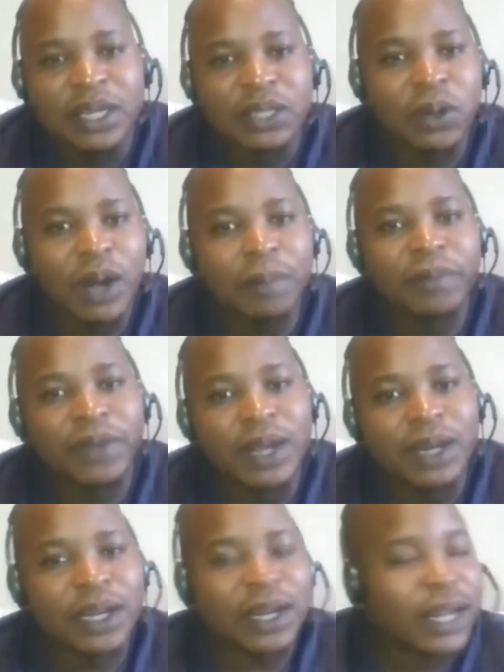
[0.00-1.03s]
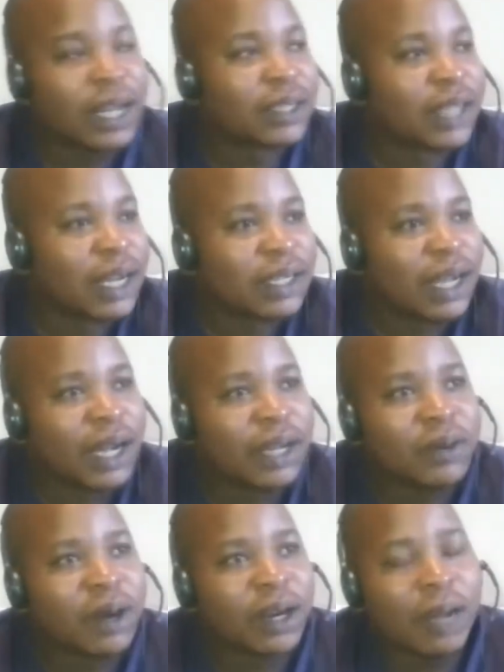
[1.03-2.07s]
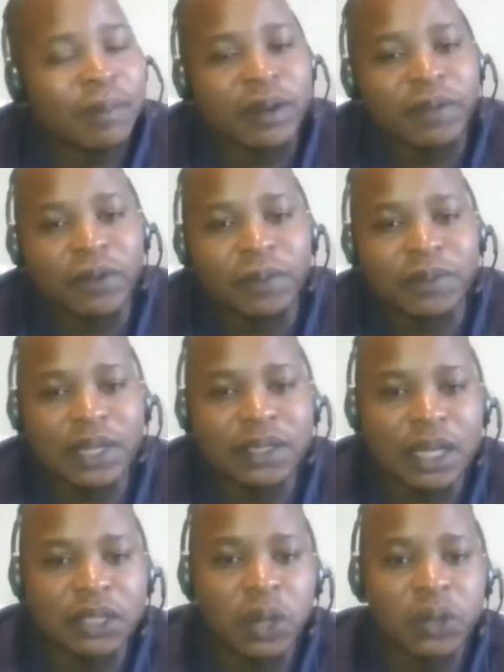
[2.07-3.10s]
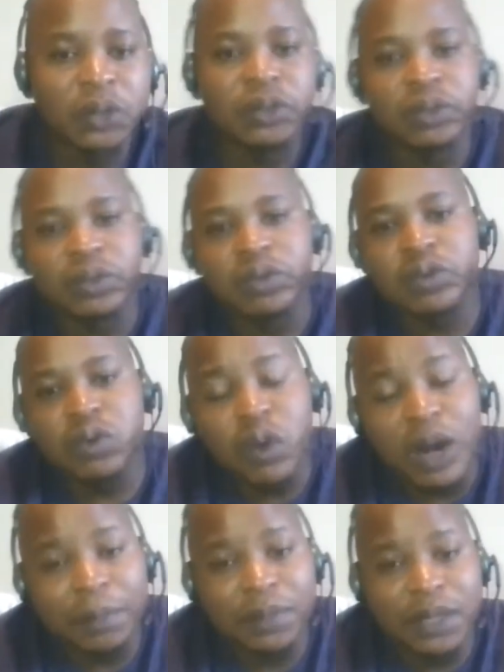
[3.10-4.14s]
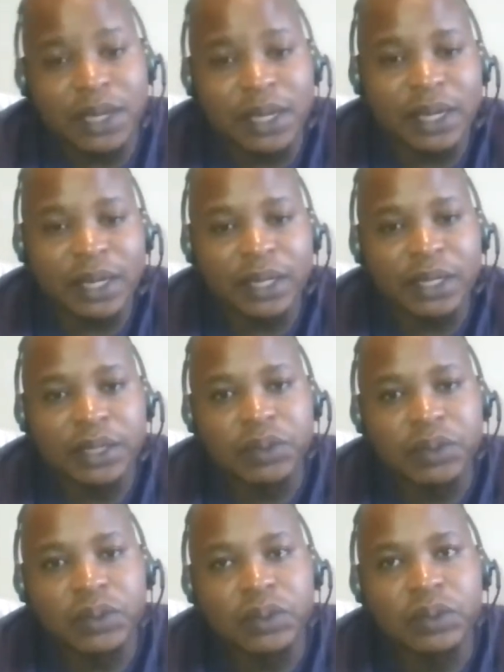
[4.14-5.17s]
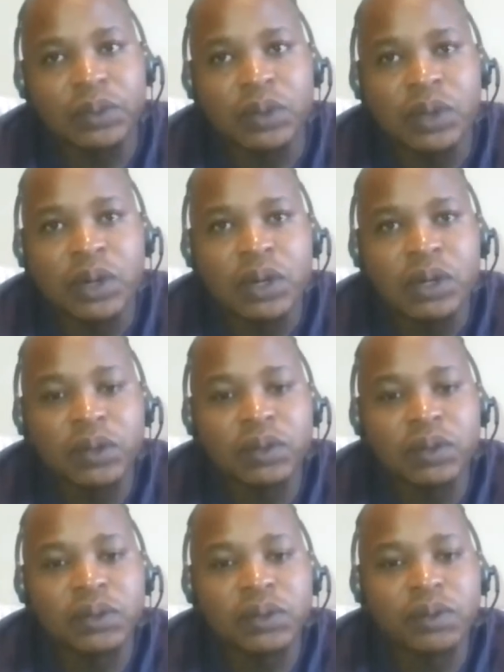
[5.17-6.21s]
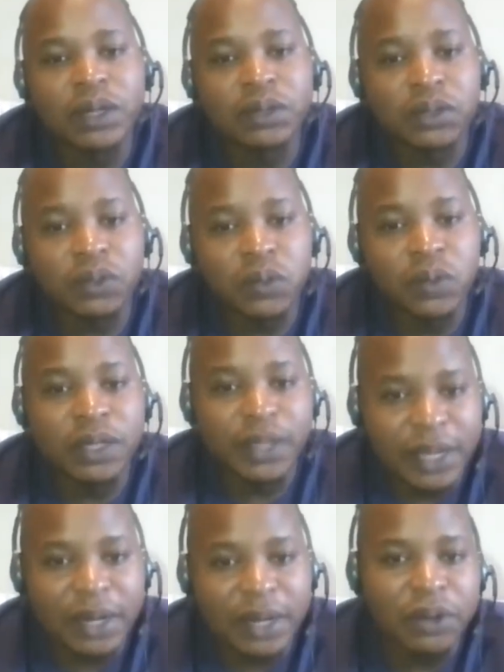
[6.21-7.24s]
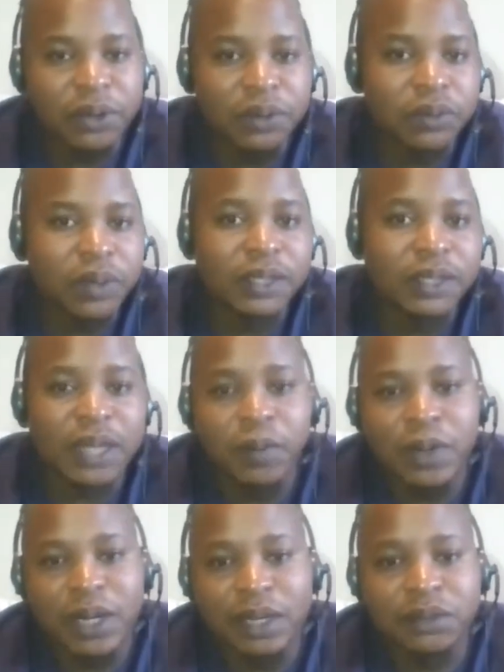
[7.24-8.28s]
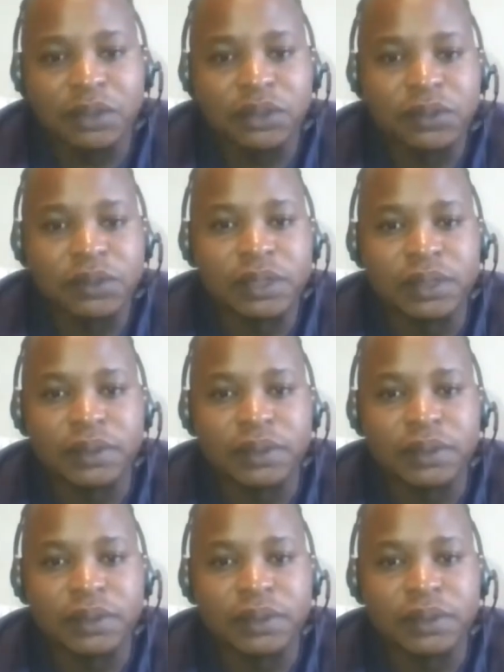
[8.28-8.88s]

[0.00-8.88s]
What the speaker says: So I'm very glad that you are coming from that side. So you grew up there and you went to school there or you went somewhere else to school?